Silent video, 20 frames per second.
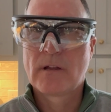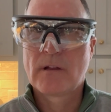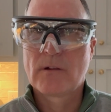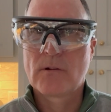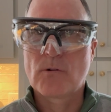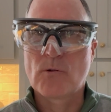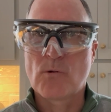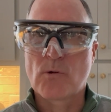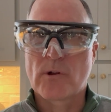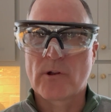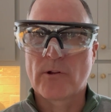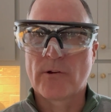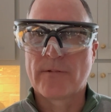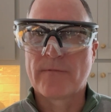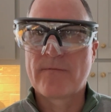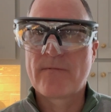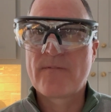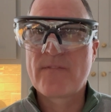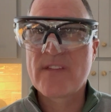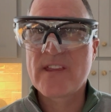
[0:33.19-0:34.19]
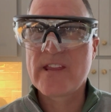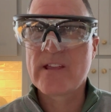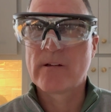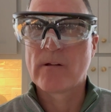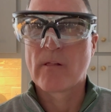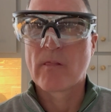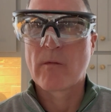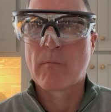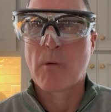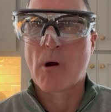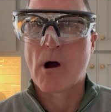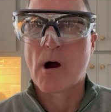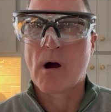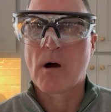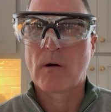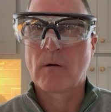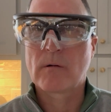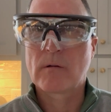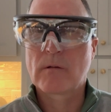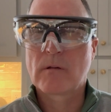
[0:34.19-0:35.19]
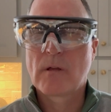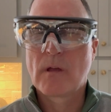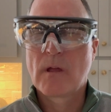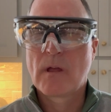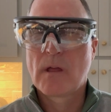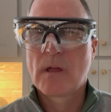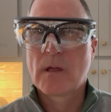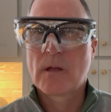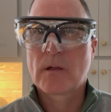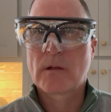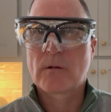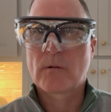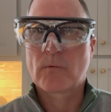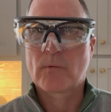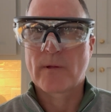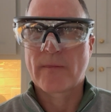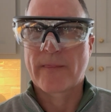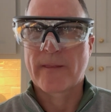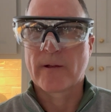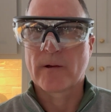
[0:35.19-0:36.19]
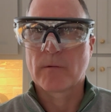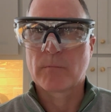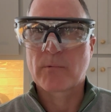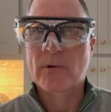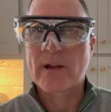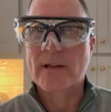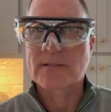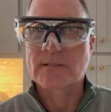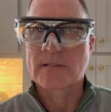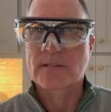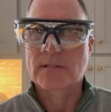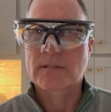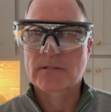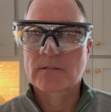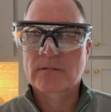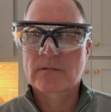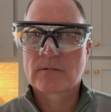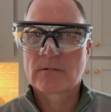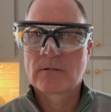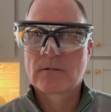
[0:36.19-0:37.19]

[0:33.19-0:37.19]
who could feel the ball with their presence.